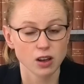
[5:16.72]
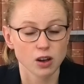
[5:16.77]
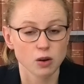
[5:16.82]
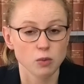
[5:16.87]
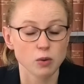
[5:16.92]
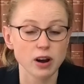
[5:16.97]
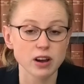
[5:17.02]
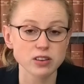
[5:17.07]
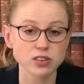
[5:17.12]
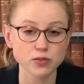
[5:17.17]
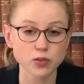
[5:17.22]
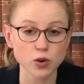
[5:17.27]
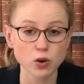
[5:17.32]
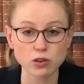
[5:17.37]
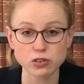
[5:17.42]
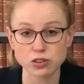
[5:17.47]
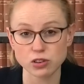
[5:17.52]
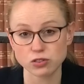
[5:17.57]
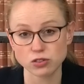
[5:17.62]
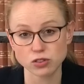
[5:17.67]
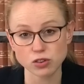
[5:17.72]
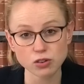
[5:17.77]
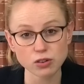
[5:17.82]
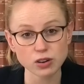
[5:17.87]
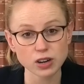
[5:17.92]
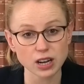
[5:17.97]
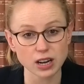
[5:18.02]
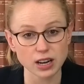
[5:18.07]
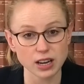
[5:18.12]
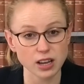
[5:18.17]
Whereas, of course,
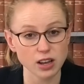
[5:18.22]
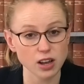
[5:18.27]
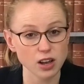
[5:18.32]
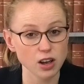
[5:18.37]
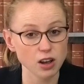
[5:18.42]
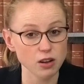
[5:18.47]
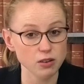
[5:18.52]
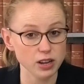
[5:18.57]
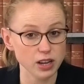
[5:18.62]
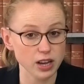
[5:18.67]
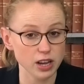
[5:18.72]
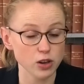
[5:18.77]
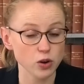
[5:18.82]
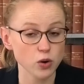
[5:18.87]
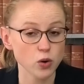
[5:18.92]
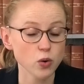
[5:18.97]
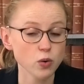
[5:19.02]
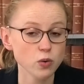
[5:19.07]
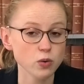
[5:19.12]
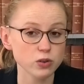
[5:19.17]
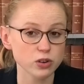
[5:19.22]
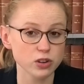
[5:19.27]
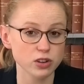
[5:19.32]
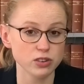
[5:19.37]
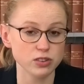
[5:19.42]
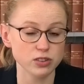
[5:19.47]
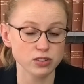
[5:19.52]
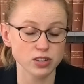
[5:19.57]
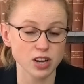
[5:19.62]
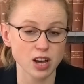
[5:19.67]
historically, only a court can
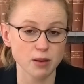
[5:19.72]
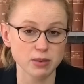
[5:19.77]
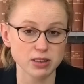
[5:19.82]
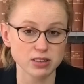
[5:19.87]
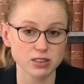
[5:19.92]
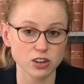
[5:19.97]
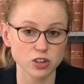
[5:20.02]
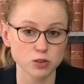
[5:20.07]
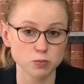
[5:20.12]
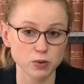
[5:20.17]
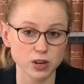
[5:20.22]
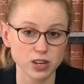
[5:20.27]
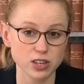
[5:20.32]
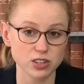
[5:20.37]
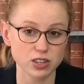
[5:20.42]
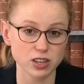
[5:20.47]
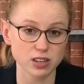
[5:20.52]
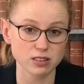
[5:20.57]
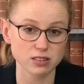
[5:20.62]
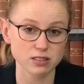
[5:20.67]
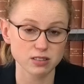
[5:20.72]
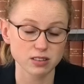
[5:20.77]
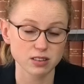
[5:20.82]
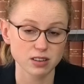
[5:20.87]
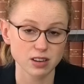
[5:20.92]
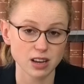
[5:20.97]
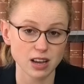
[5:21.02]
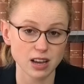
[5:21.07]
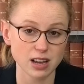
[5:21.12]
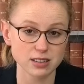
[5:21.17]
determine such breaches
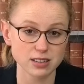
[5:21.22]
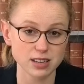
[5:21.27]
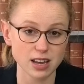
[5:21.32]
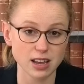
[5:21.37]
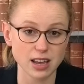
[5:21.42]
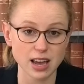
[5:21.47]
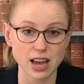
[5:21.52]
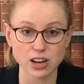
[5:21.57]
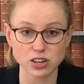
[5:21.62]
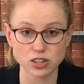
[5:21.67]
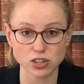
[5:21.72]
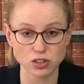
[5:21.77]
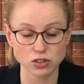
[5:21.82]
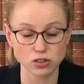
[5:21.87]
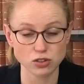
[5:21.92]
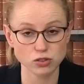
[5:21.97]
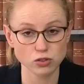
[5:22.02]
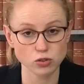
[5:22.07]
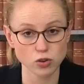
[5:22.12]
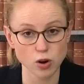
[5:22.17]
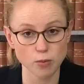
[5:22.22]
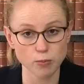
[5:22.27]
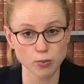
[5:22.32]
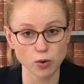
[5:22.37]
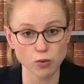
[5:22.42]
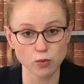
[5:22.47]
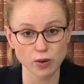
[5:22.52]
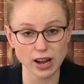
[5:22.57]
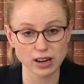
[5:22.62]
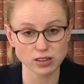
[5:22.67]
and take action to stop
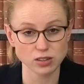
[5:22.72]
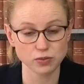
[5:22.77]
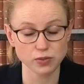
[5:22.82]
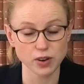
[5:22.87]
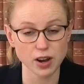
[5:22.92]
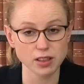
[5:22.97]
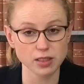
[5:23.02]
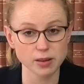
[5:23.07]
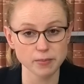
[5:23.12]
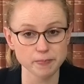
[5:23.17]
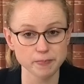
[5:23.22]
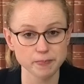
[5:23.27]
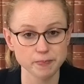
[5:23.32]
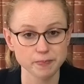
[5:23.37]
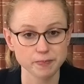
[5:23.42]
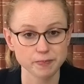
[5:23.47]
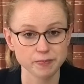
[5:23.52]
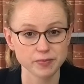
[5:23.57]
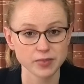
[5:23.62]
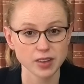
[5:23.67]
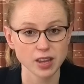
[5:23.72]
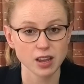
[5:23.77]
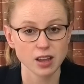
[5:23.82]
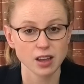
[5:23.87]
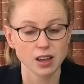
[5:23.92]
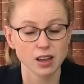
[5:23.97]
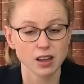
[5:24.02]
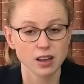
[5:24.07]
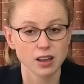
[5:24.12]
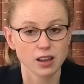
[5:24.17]
or rectify them.
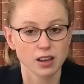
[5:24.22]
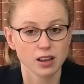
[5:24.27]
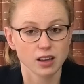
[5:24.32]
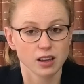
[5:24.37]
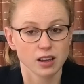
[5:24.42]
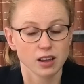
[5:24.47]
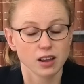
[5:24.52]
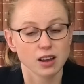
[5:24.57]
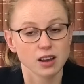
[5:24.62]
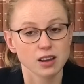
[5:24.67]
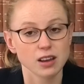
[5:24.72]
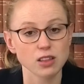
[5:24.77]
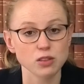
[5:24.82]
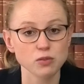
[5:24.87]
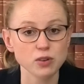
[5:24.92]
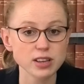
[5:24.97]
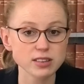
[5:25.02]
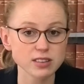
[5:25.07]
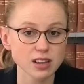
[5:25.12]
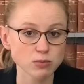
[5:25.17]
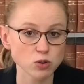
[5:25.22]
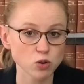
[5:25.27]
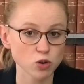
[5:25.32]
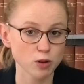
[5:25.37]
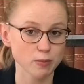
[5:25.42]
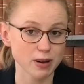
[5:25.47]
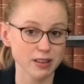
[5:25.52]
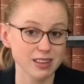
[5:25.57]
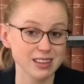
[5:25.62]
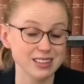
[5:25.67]
Now, the reason I'm talking
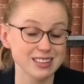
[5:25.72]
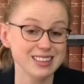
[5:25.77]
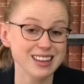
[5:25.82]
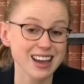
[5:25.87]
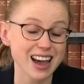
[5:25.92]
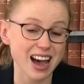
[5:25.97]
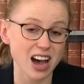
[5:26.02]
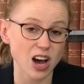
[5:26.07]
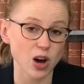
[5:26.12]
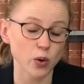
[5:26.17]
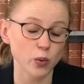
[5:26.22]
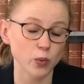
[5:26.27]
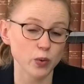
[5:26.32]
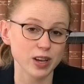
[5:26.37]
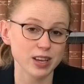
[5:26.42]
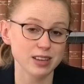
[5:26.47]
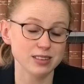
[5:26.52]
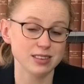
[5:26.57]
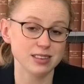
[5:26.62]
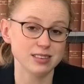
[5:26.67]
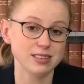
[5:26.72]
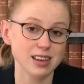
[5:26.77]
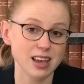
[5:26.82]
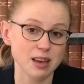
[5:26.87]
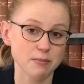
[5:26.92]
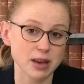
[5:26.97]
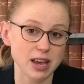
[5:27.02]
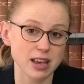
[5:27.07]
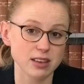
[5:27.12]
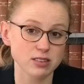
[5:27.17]
about this now is the
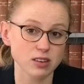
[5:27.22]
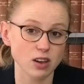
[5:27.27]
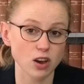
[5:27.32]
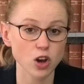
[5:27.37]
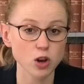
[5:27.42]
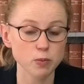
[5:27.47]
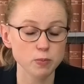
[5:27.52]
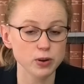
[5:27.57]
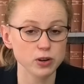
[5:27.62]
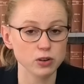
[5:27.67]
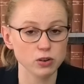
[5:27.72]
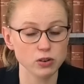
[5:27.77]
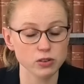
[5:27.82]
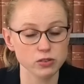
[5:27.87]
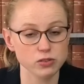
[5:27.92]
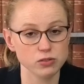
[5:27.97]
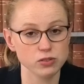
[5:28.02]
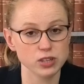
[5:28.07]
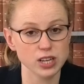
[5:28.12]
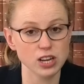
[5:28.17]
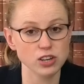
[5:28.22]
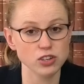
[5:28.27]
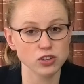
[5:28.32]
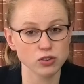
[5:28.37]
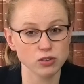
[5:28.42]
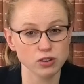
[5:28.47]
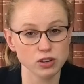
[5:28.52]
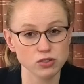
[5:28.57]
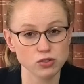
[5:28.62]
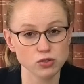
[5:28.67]
CMA's open
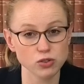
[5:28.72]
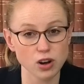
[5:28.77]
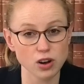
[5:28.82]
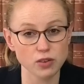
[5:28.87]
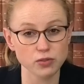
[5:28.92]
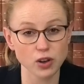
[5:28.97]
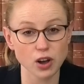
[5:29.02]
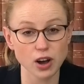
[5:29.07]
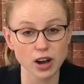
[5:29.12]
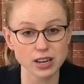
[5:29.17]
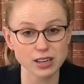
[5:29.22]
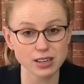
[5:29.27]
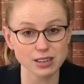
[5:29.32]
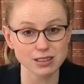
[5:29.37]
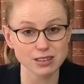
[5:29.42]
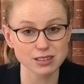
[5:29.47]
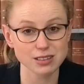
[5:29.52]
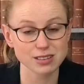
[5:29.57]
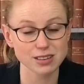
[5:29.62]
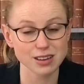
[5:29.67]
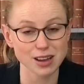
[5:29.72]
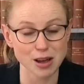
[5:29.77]
consultation on its draft guidance,